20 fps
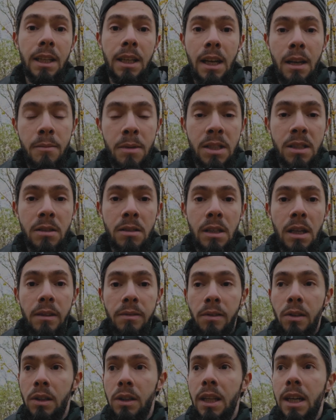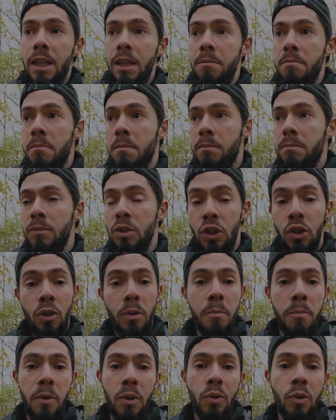in Amazon, a full-time
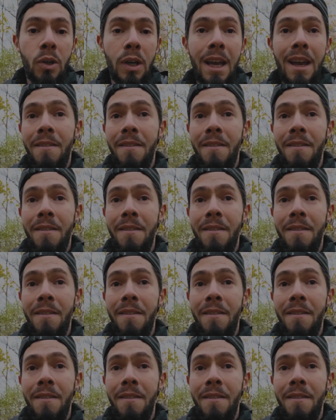job, you know,